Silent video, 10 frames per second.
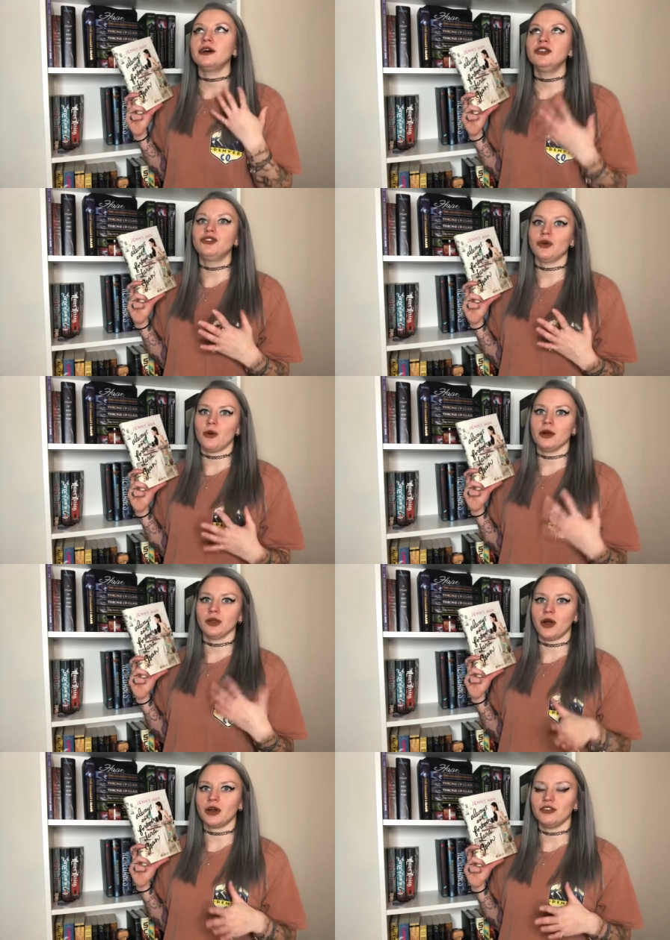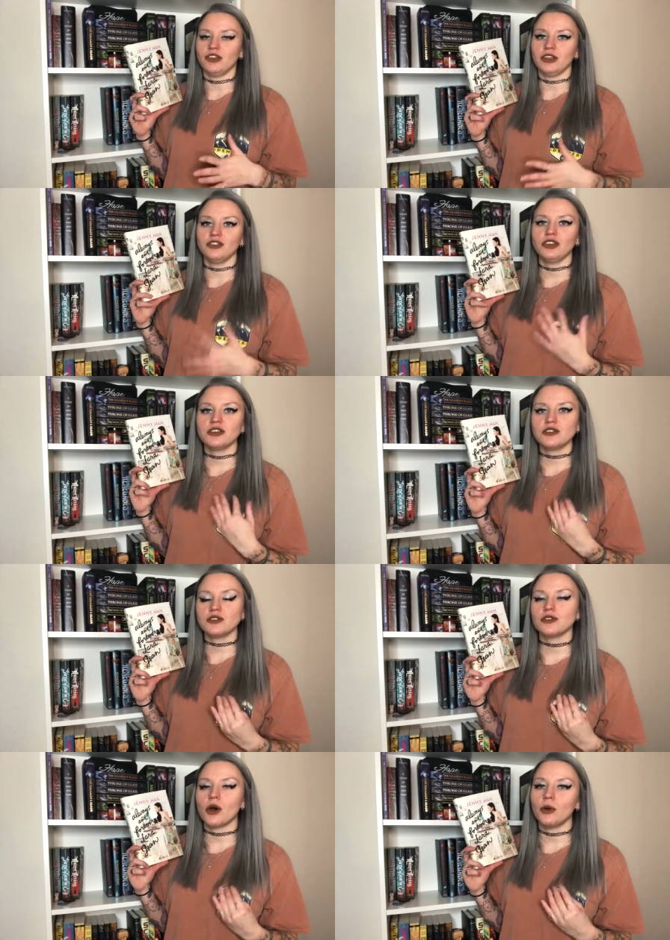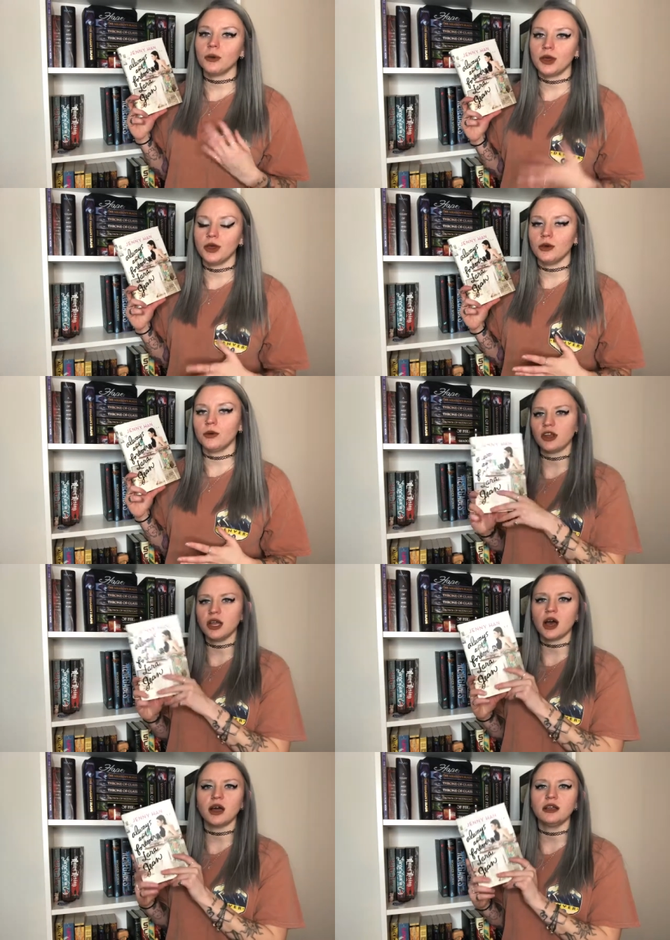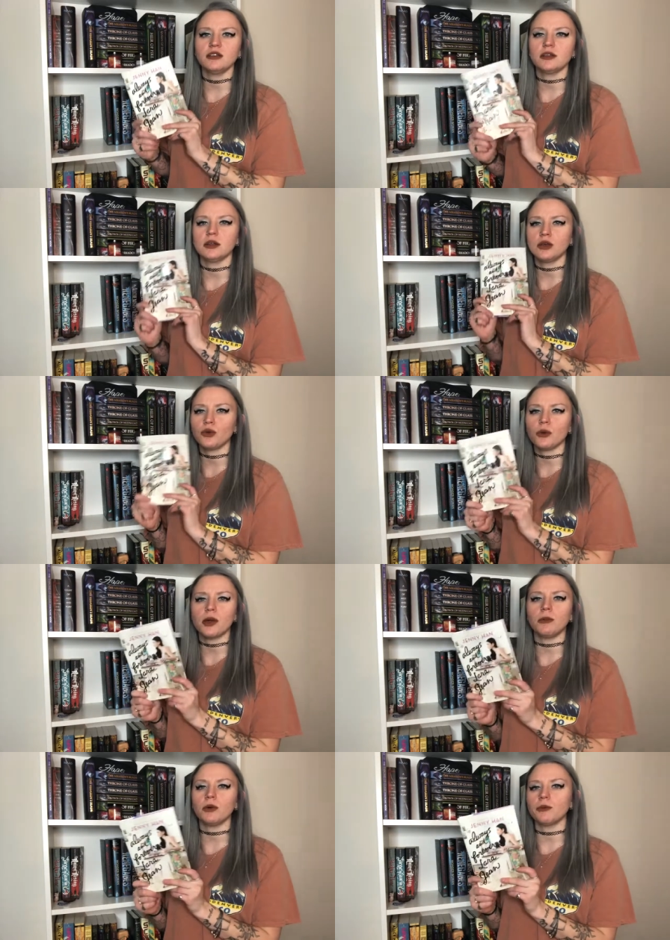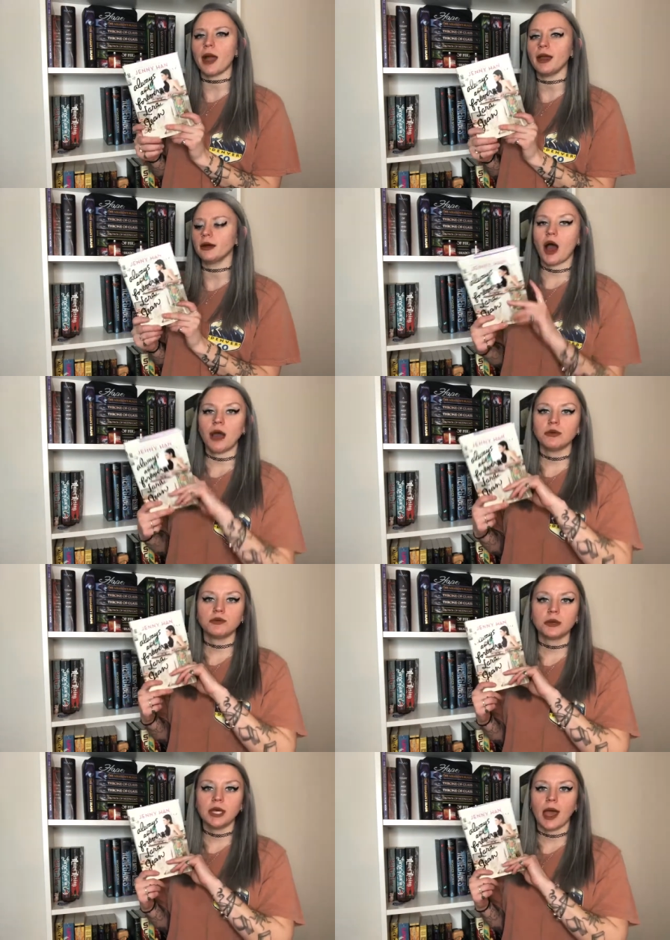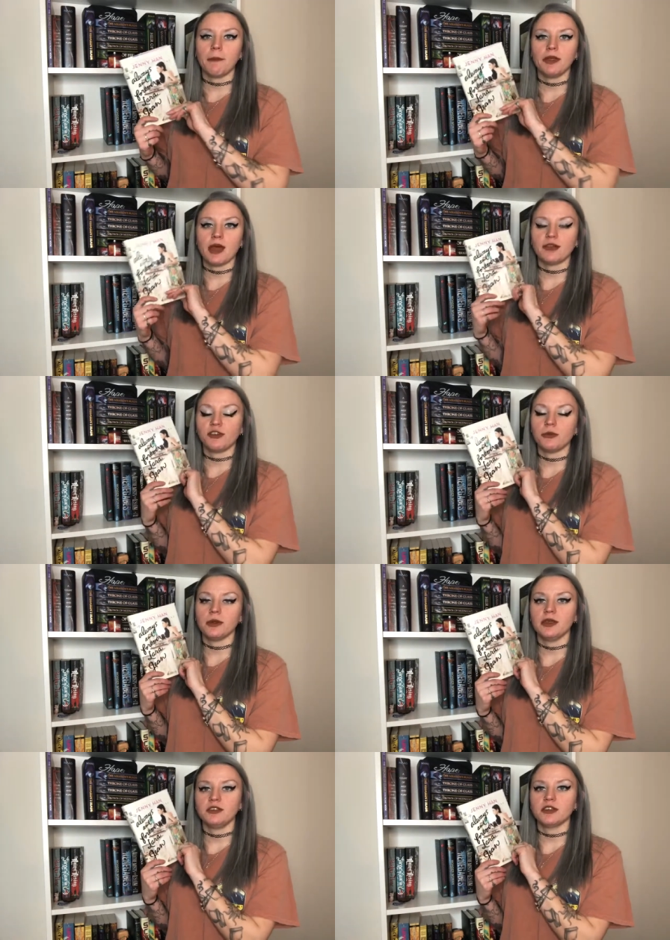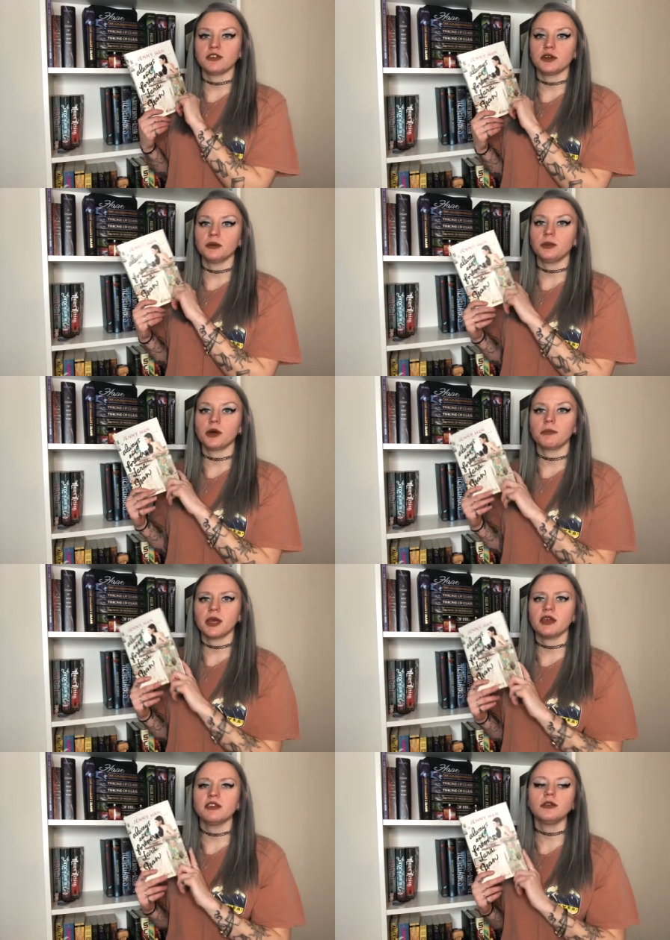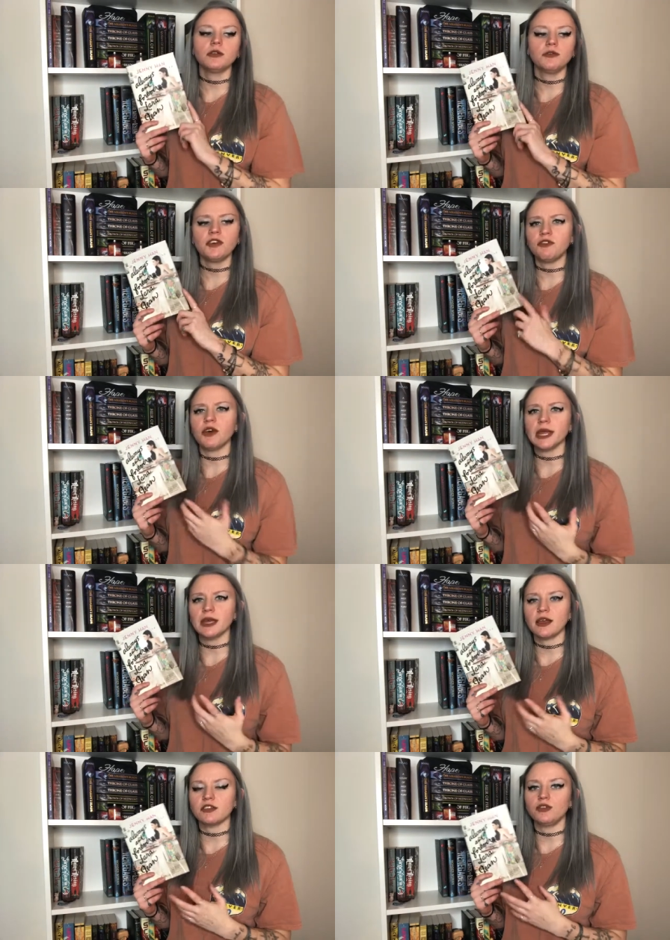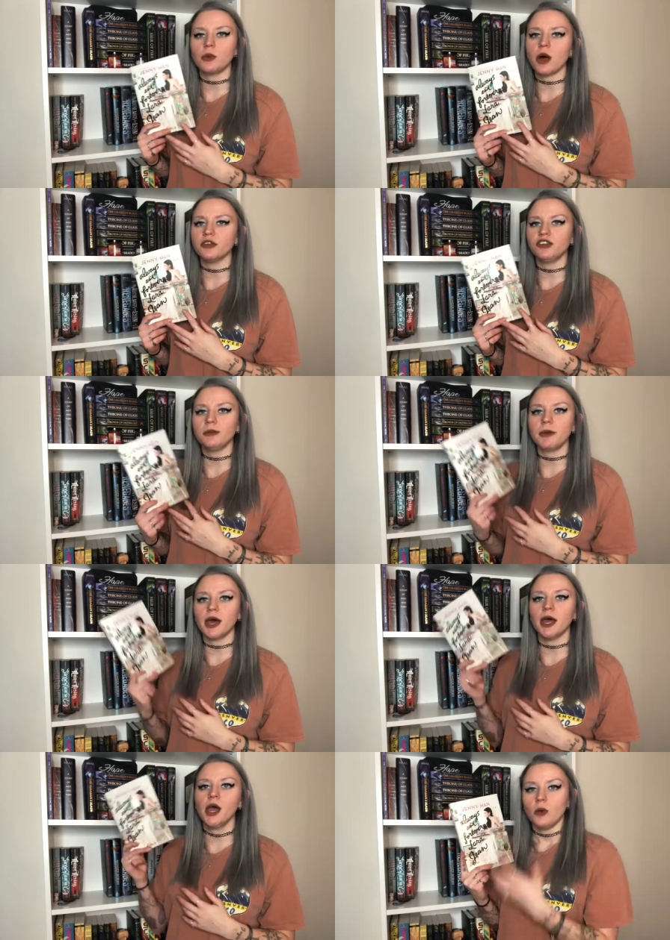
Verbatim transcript: adore Lara Jean. She is so cute. Jenny Han is an incredible writer. I was really happy that she released this third book because it's fulfilling as a duology, but